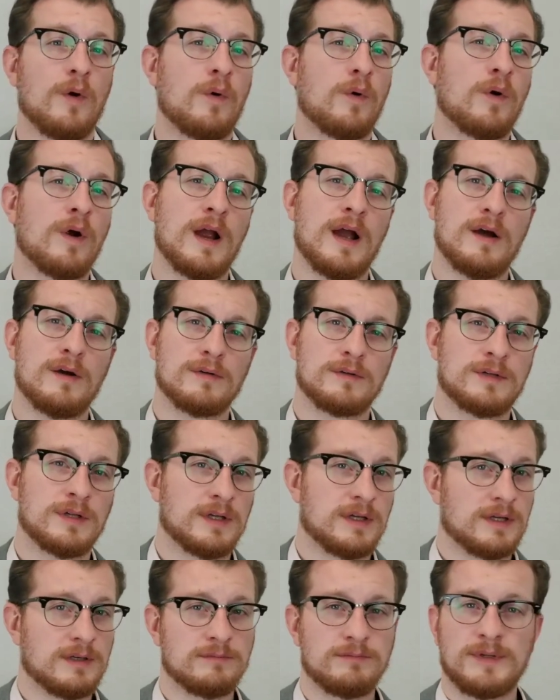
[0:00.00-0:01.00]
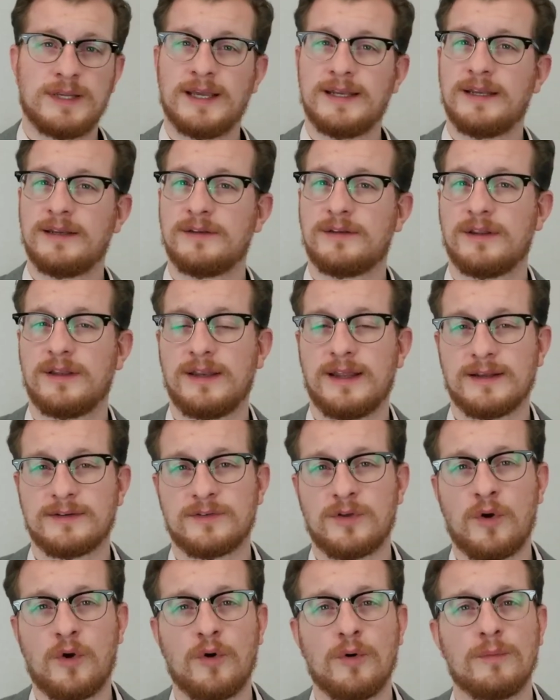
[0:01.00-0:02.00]
or how to get into the
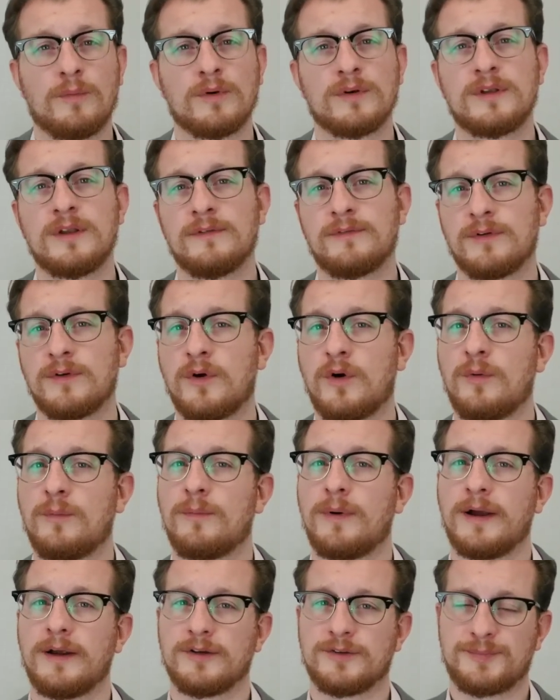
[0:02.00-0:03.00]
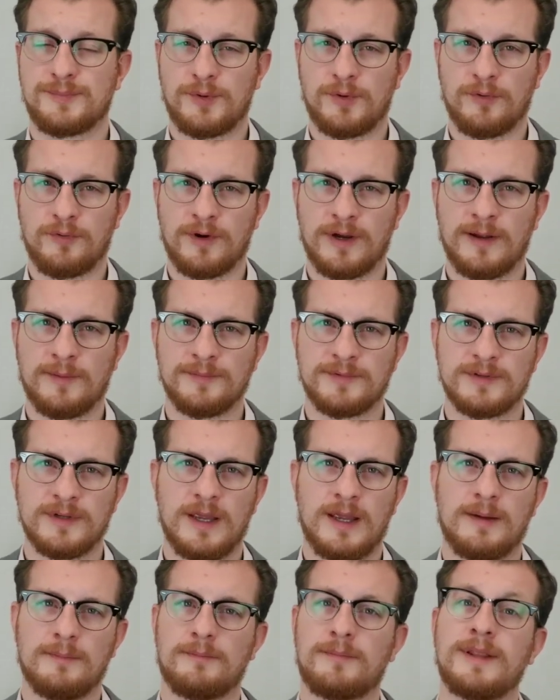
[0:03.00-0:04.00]
next home or different home buyers programs,
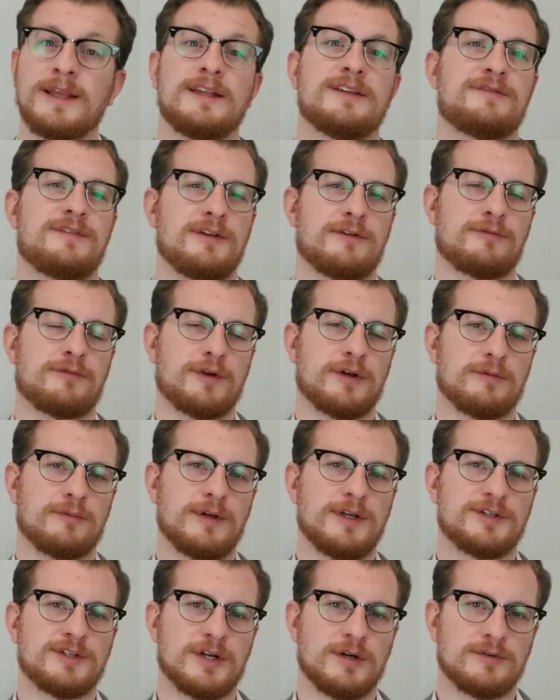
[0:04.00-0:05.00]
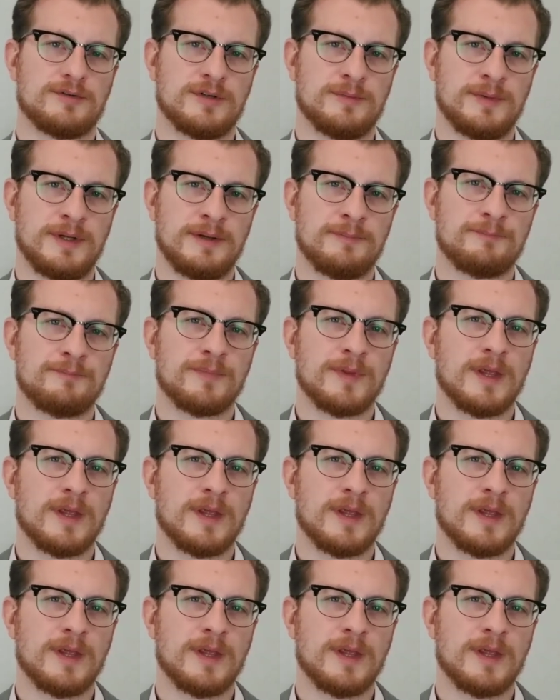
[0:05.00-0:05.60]
please feel free to reach out to me.